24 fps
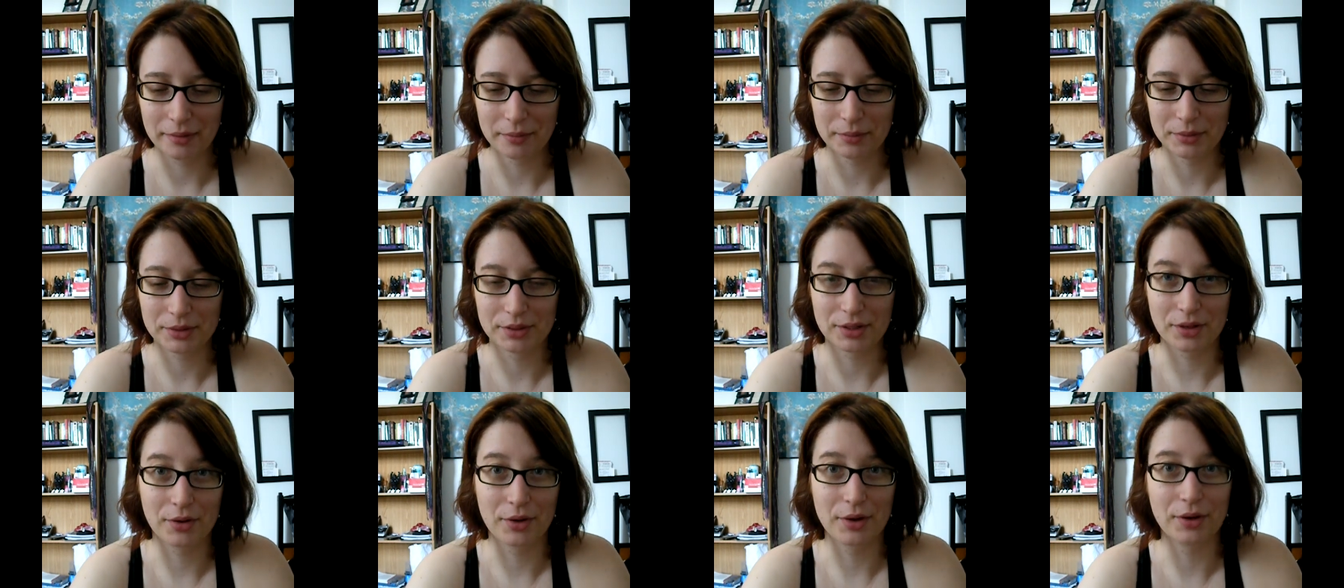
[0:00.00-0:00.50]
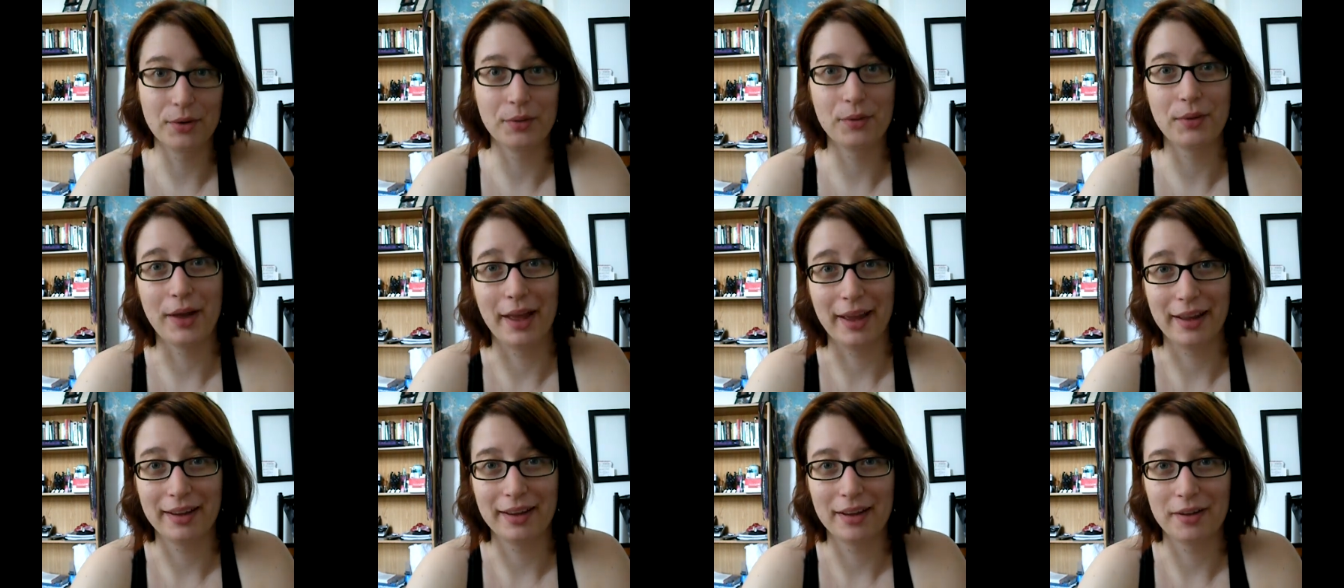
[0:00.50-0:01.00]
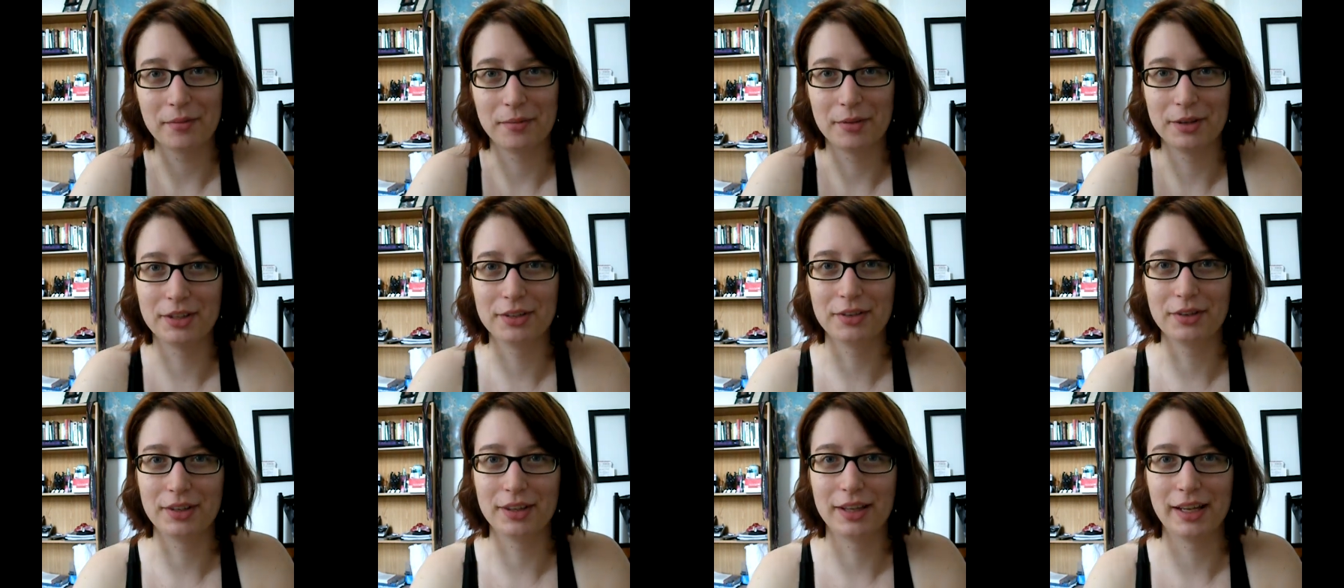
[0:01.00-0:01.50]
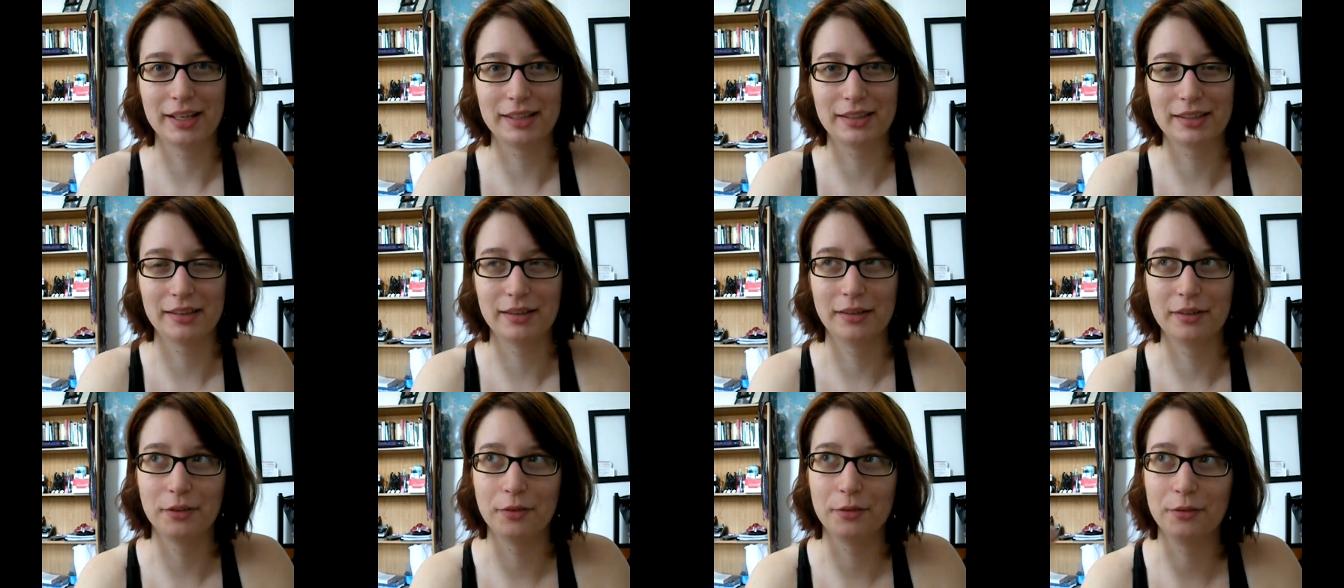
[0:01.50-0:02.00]
Um, it's going away. I've been doing
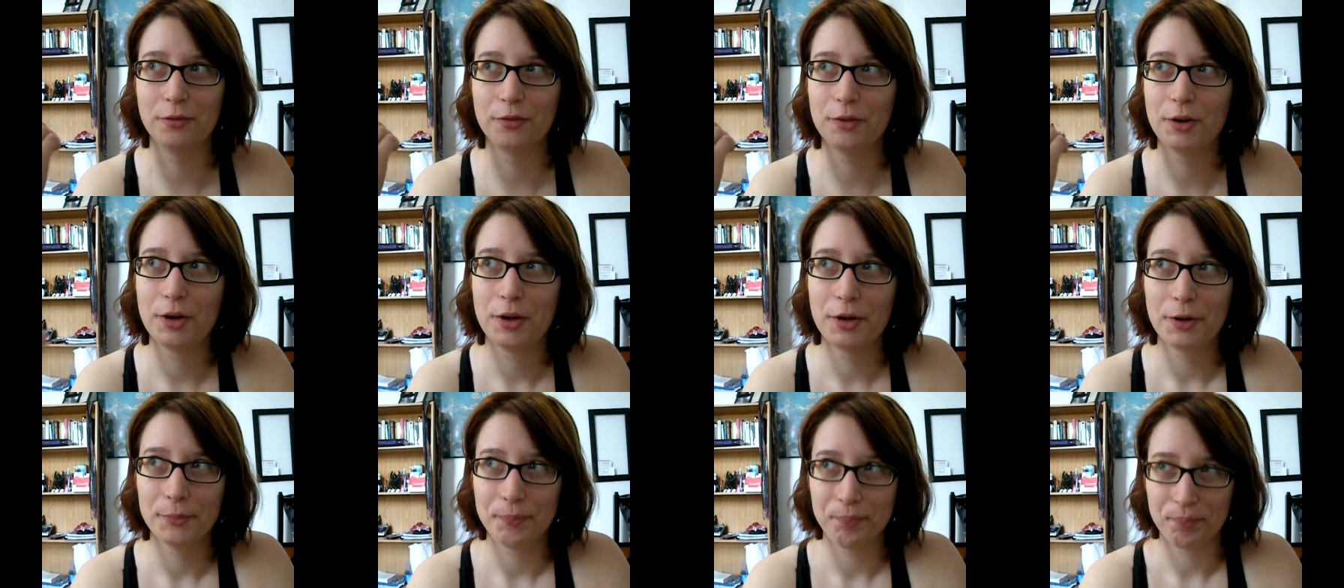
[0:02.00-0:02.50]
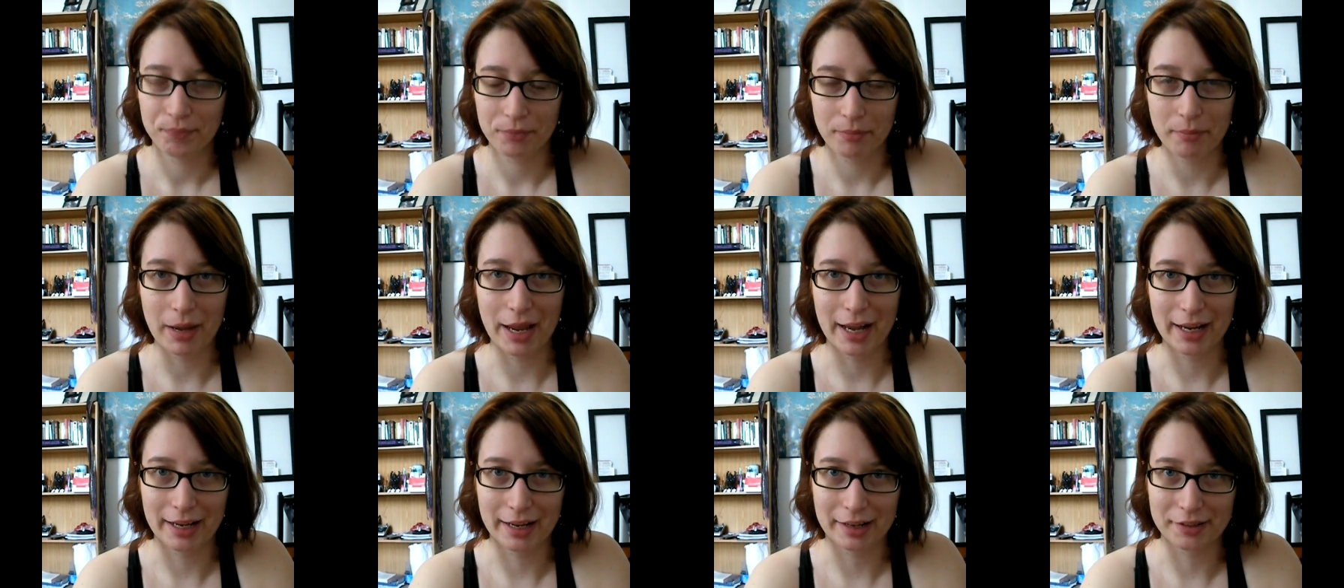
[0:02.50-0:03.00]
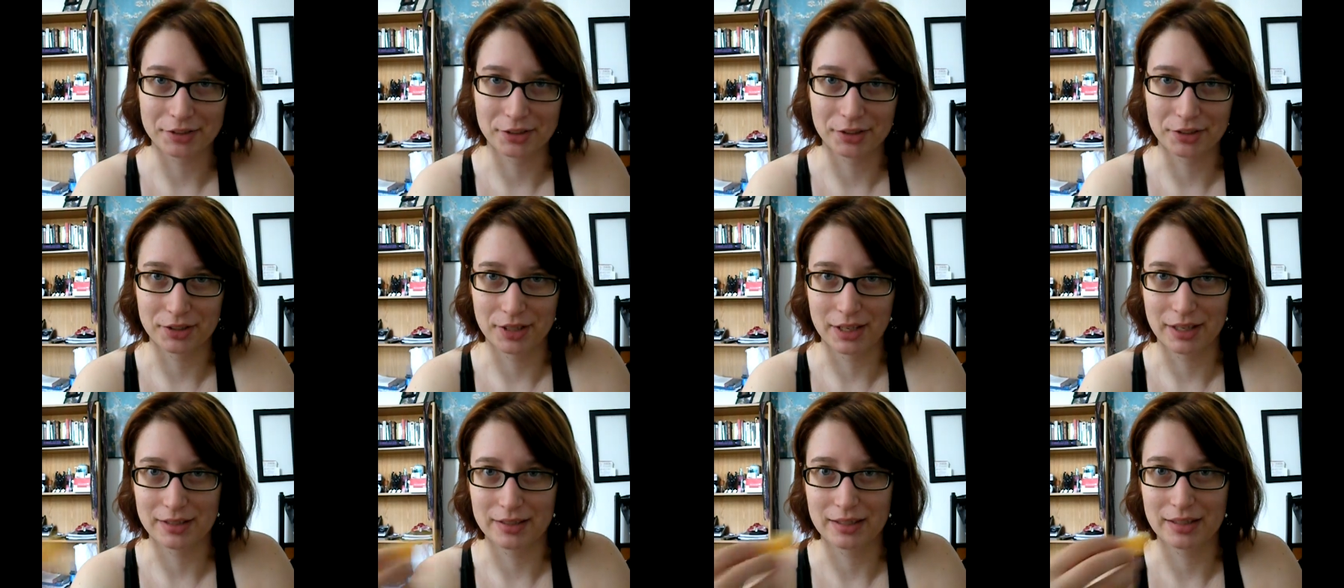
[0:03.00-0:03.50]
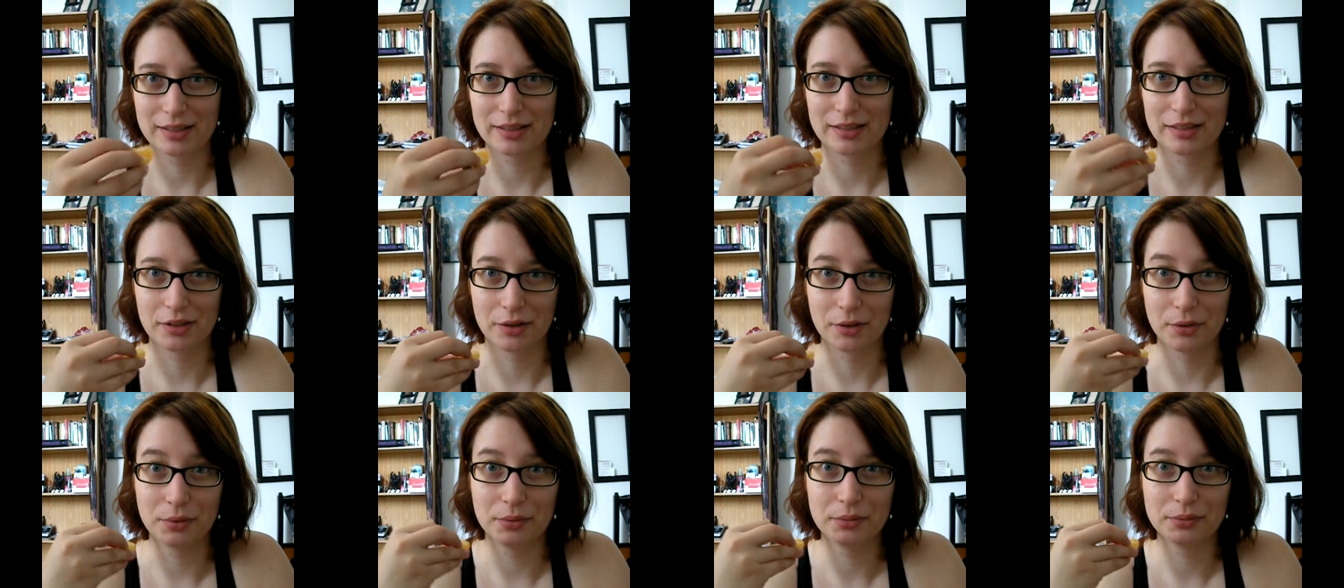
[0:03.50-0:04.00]
lots of back exercises,
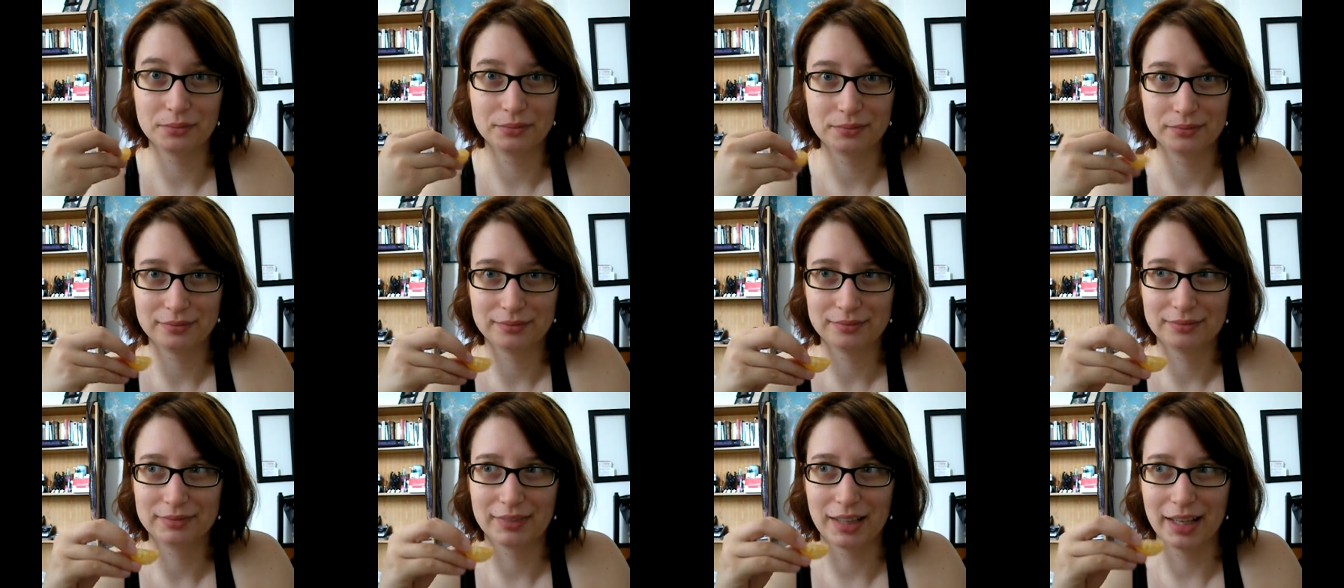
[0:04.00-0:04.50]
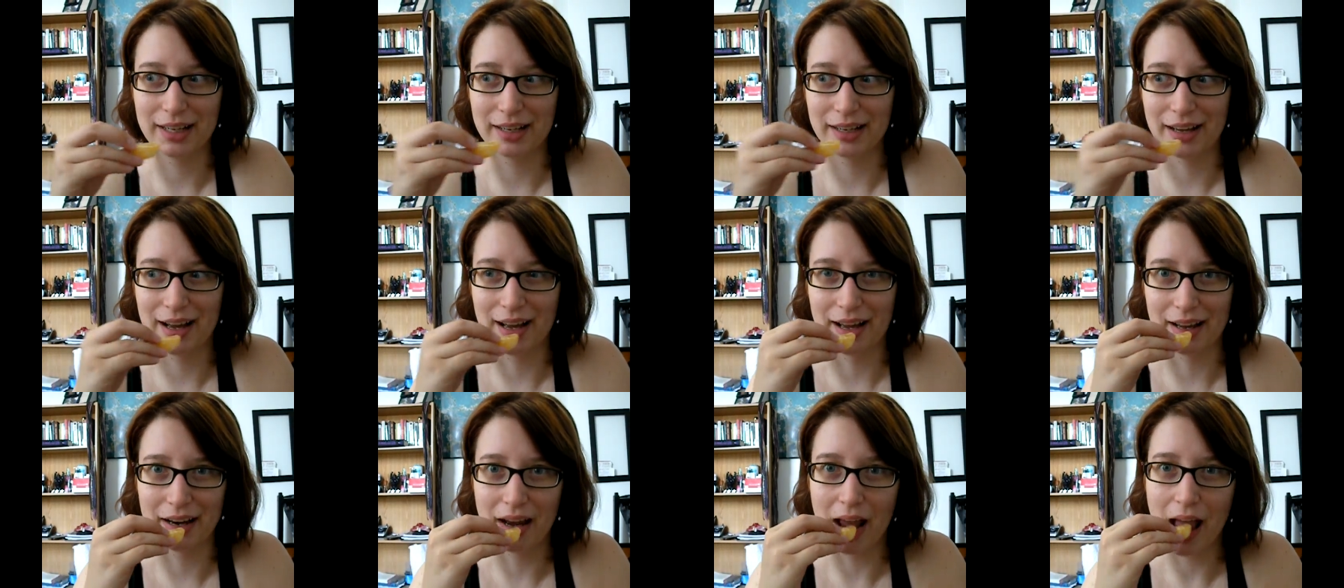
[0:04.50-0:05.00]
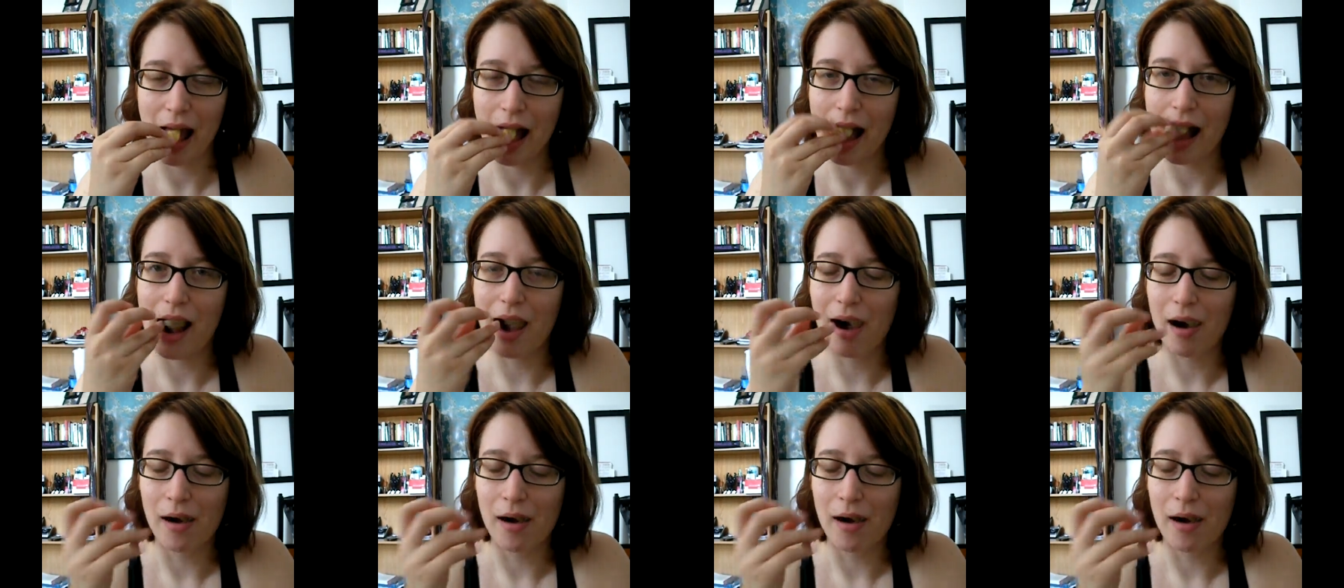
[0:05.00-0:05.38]
so thank God.